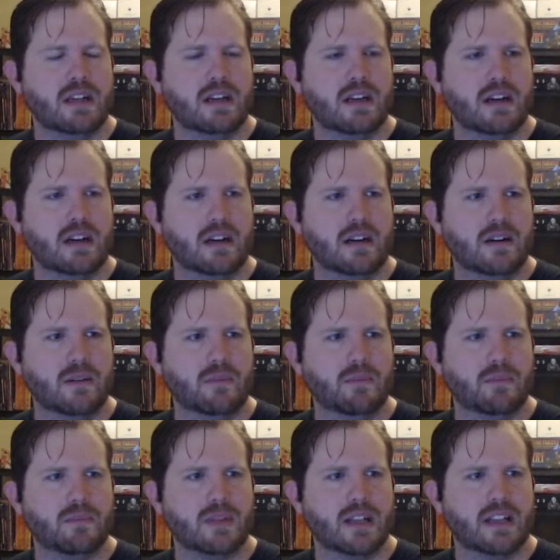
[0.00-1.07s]

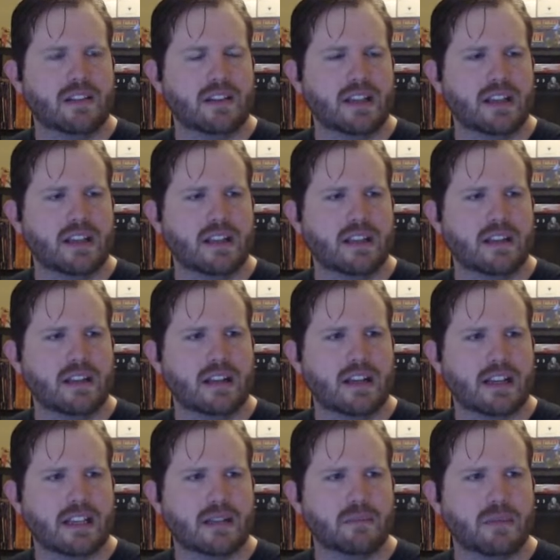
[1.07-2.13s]
and then I
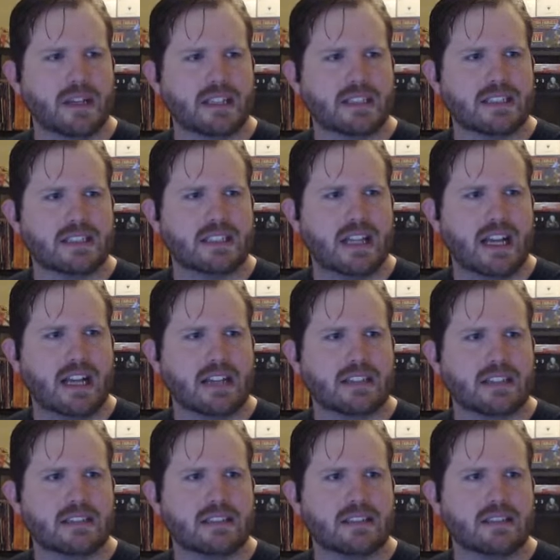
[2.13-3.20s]
get my
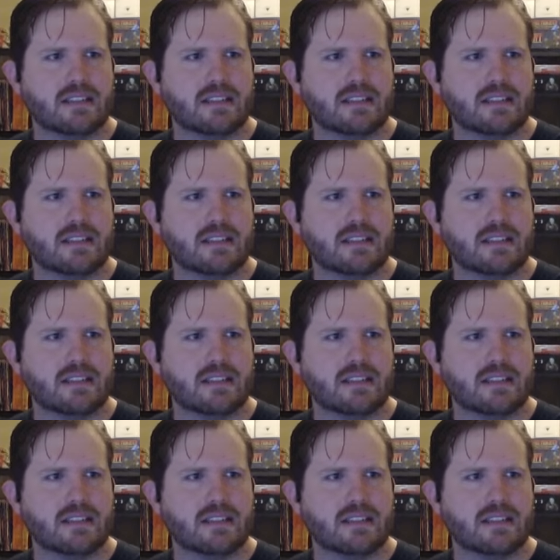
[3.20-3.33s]
stacks